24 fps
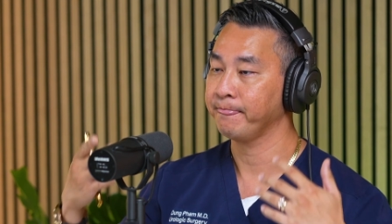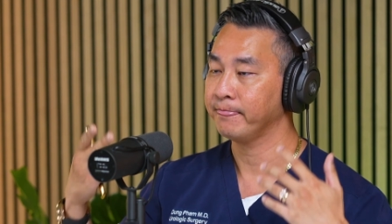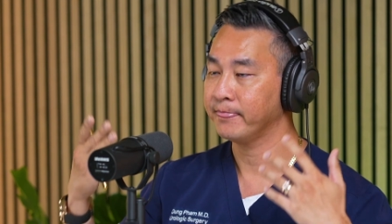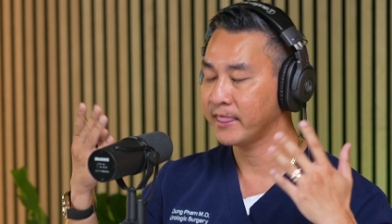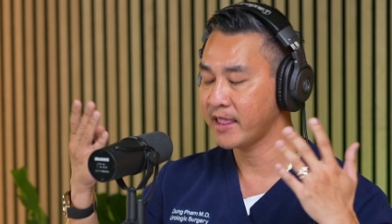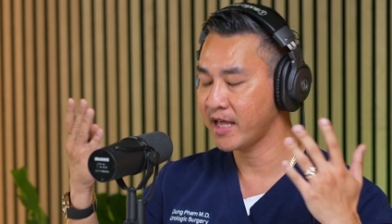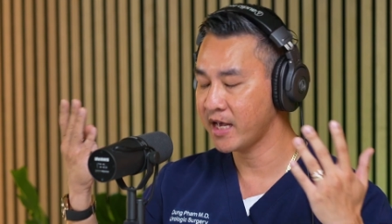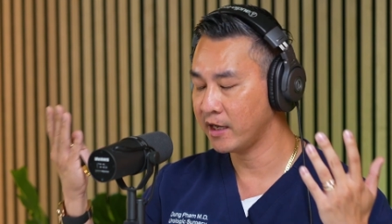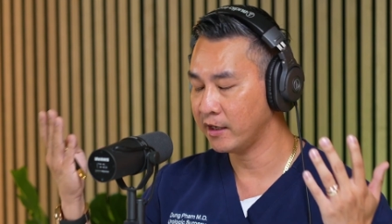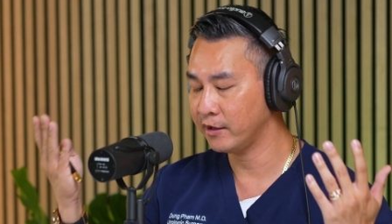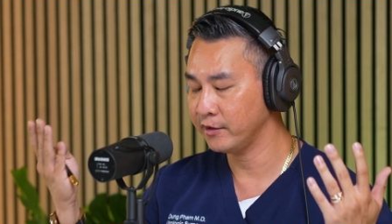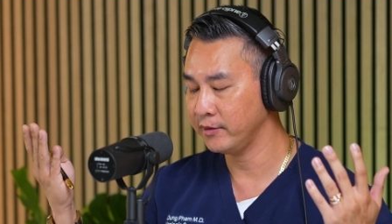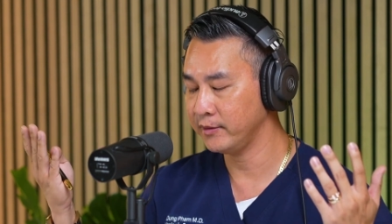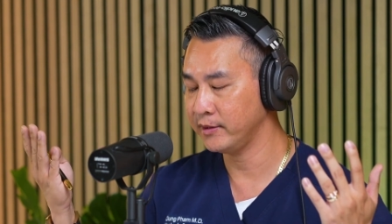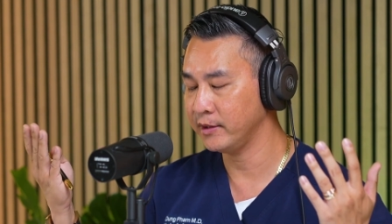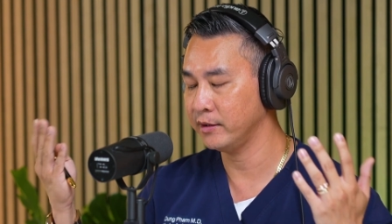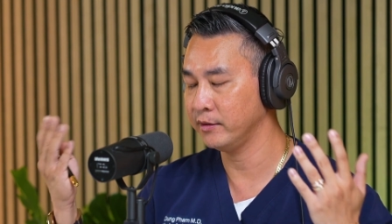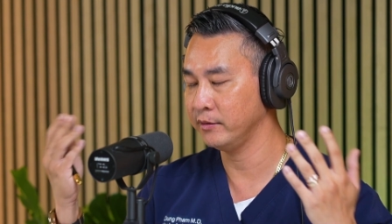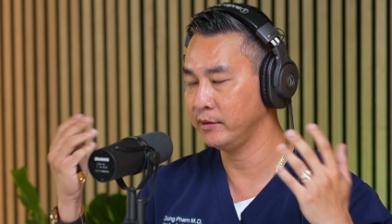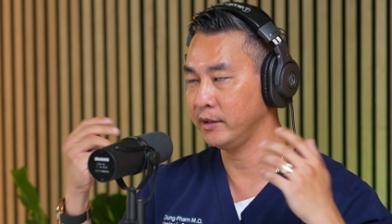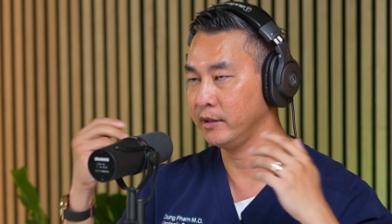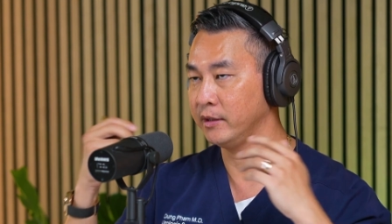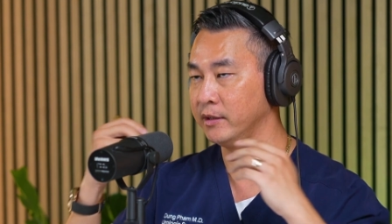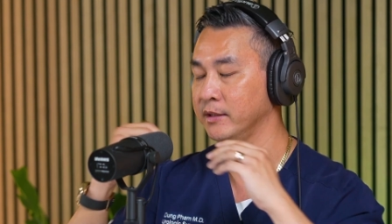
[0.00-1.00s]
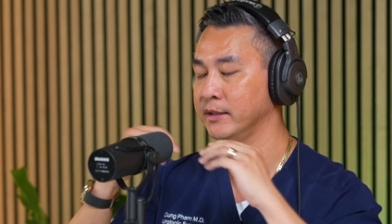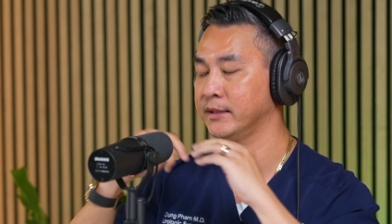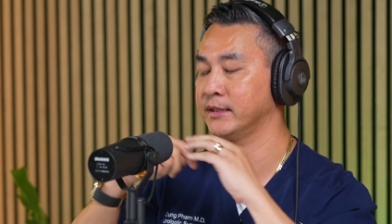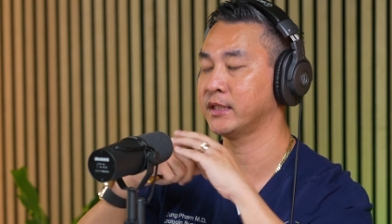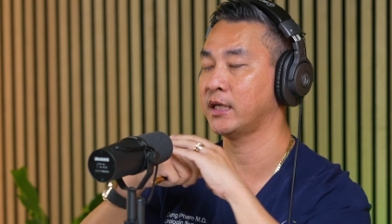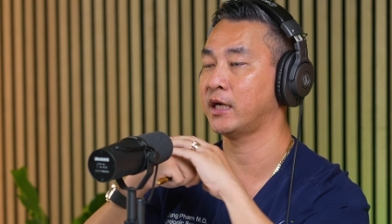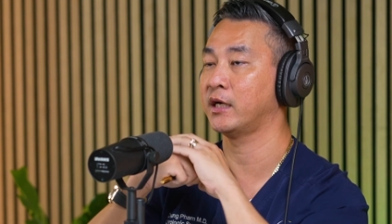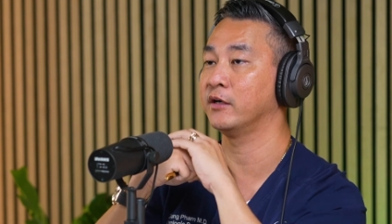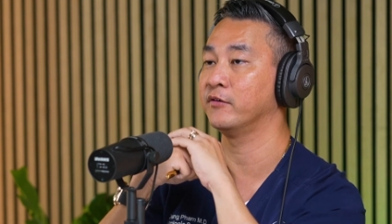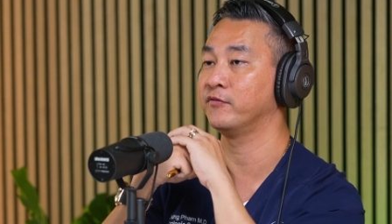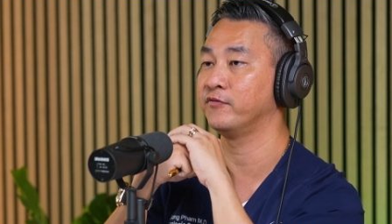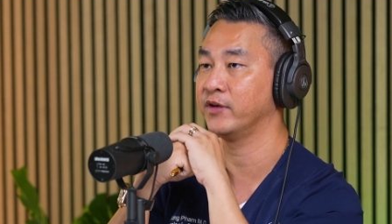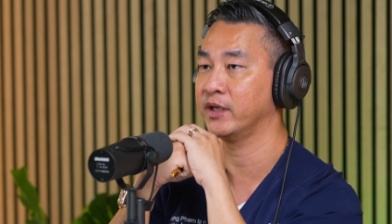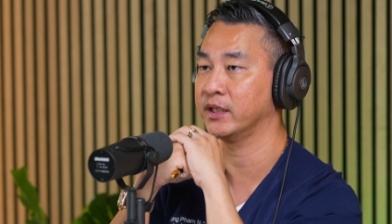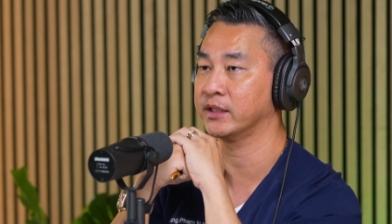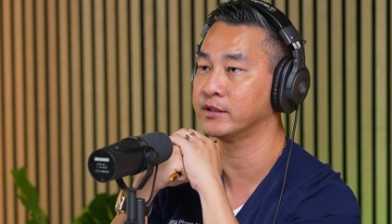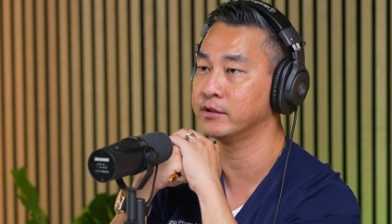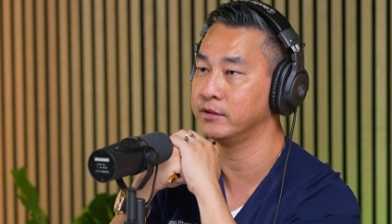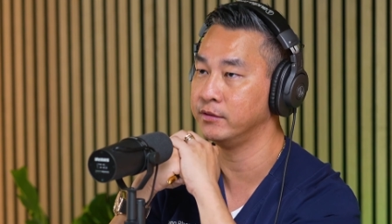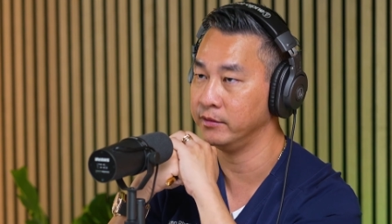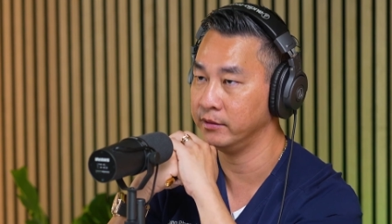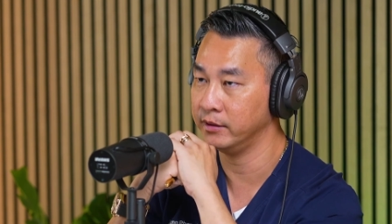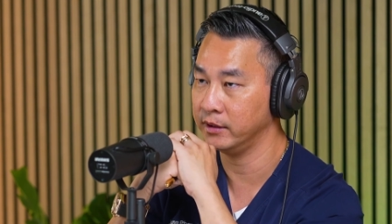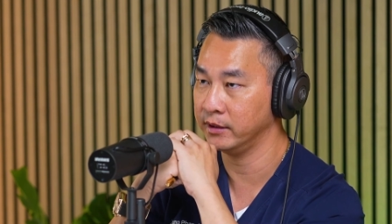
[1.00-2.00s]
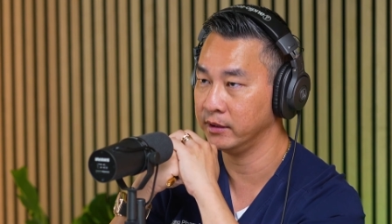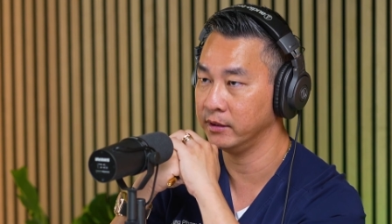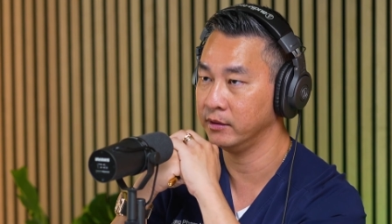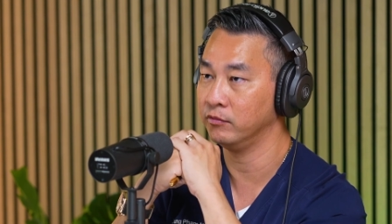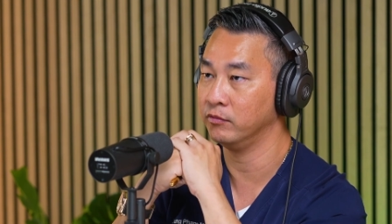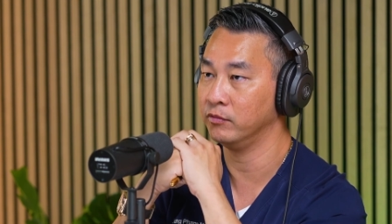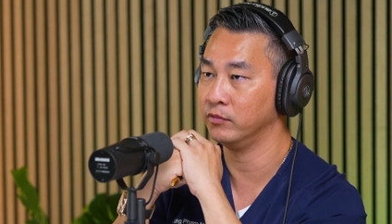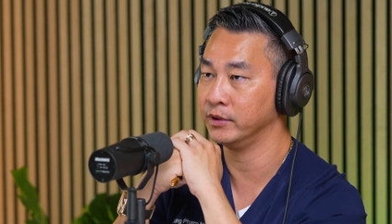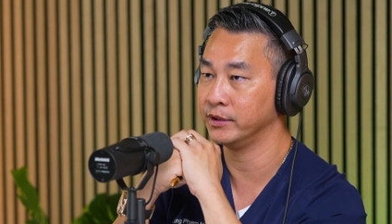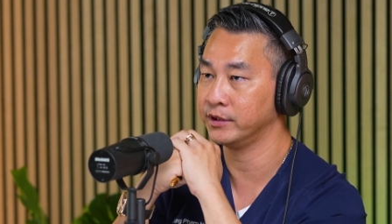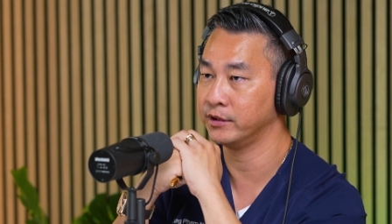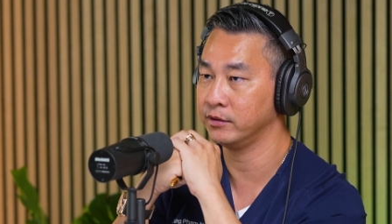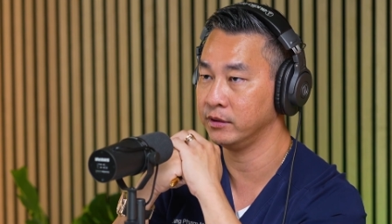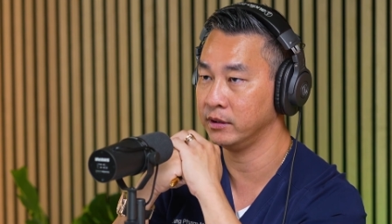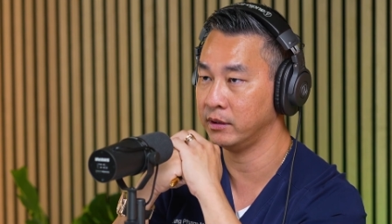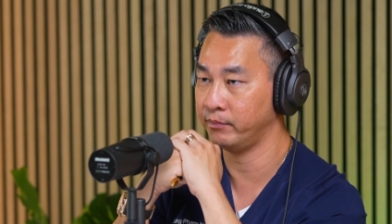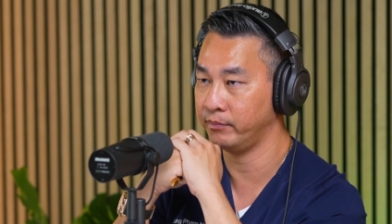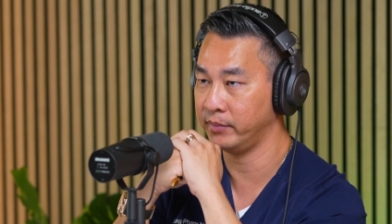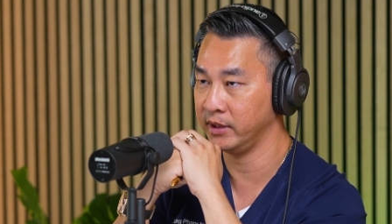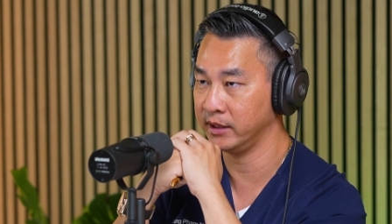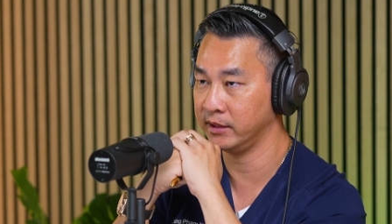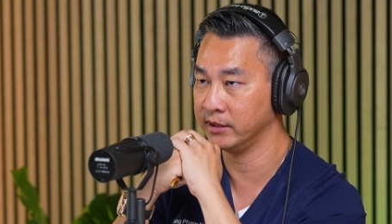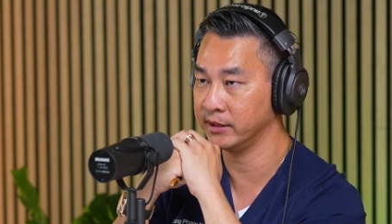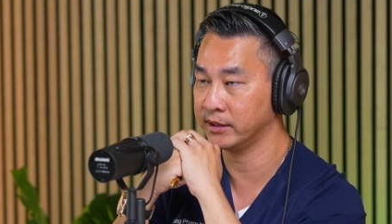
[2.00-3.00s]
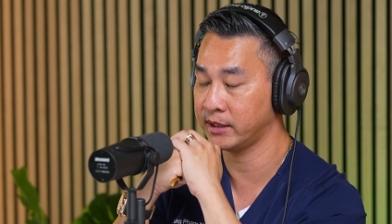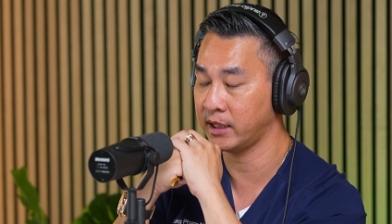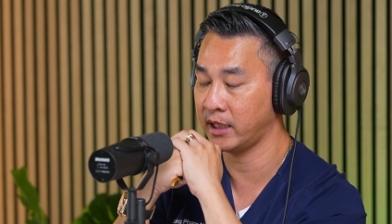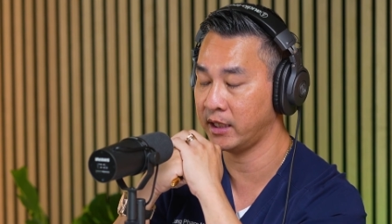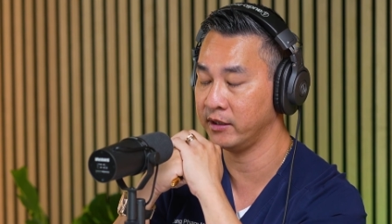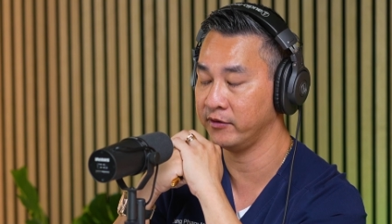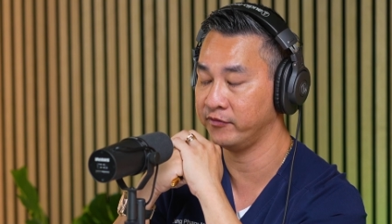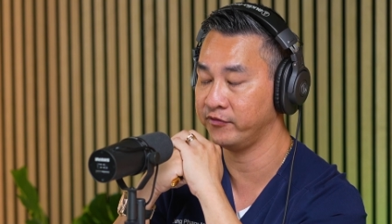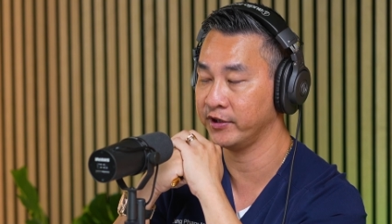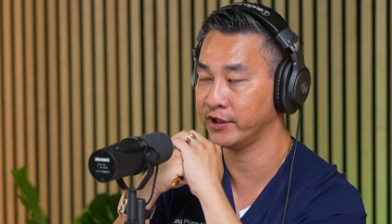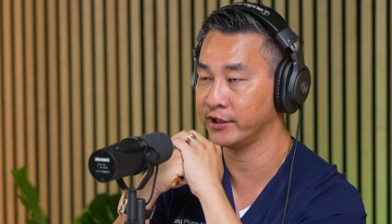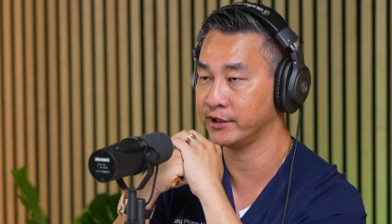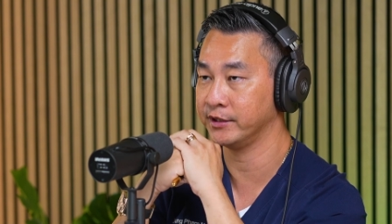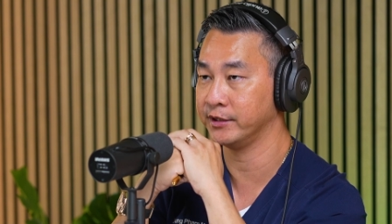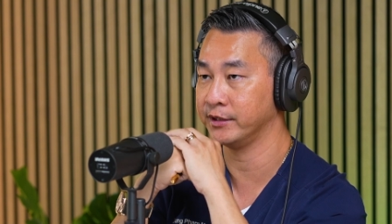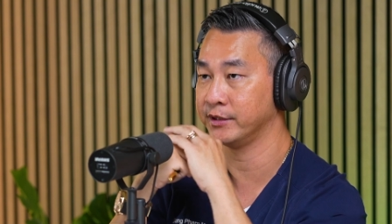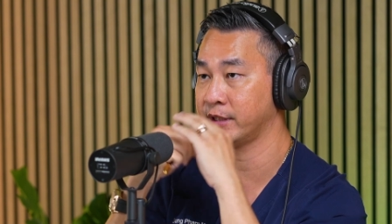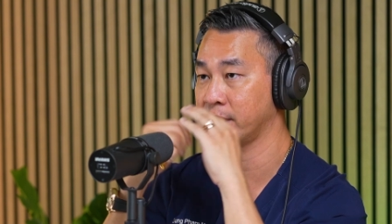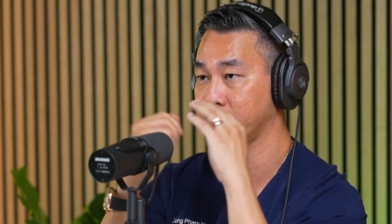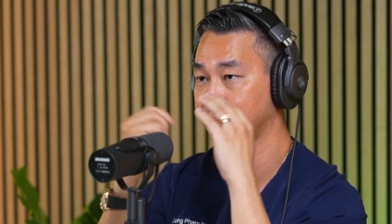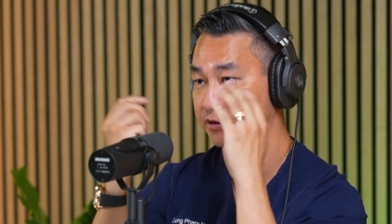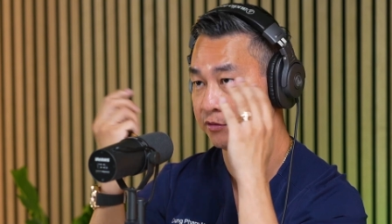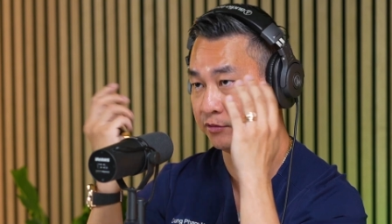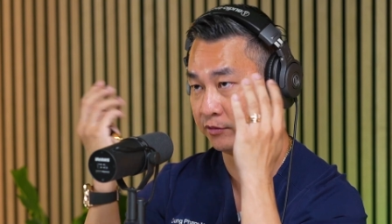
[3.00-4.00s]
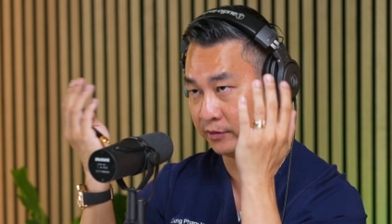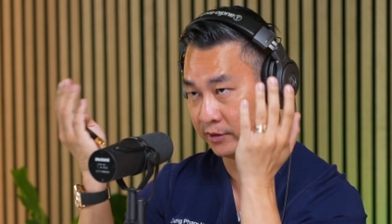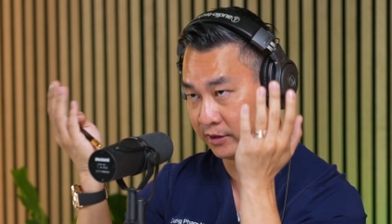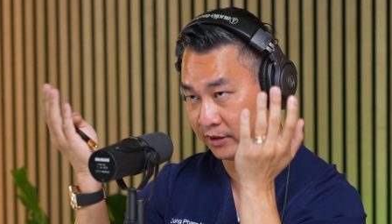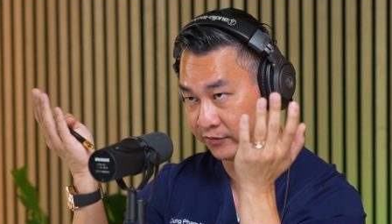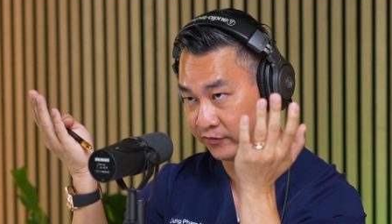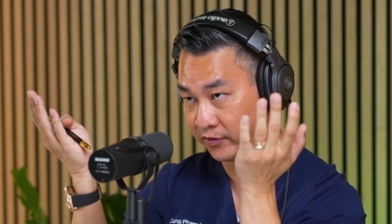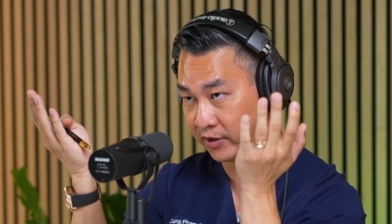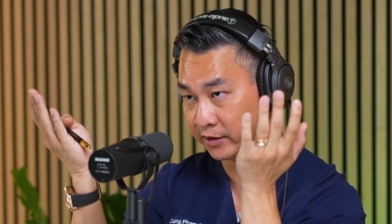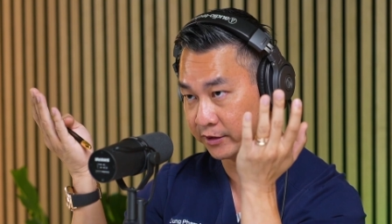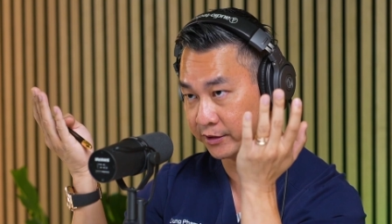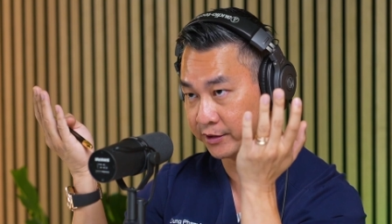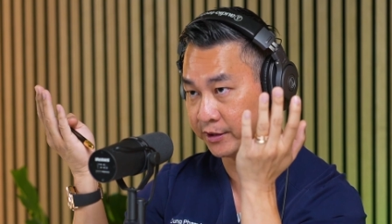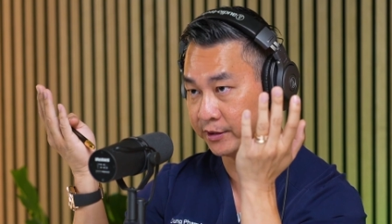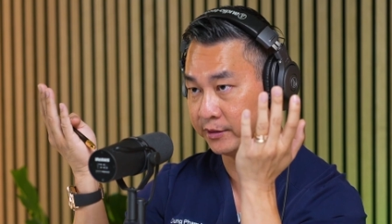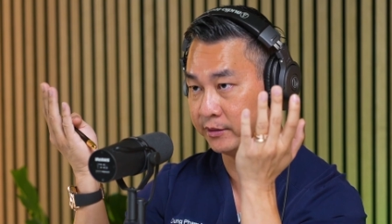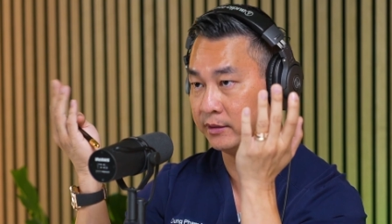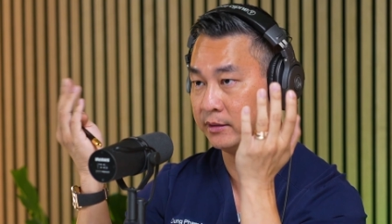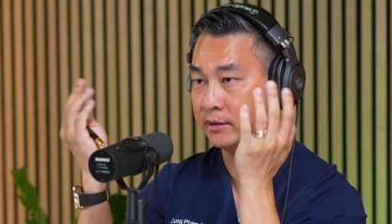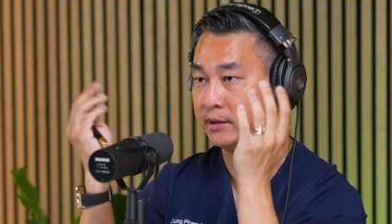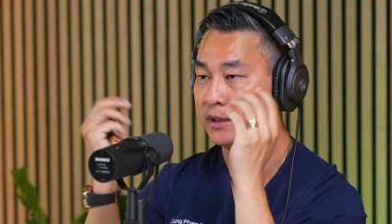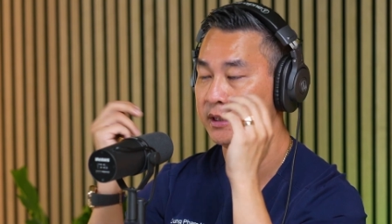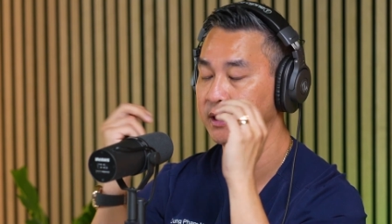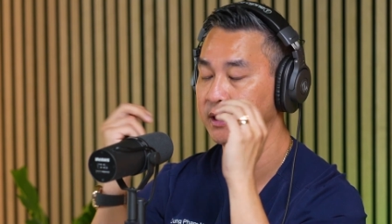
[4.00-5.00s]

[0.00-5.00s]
Now, you know, there is side effects to it, which the biggest side effect is sexual dysfunction.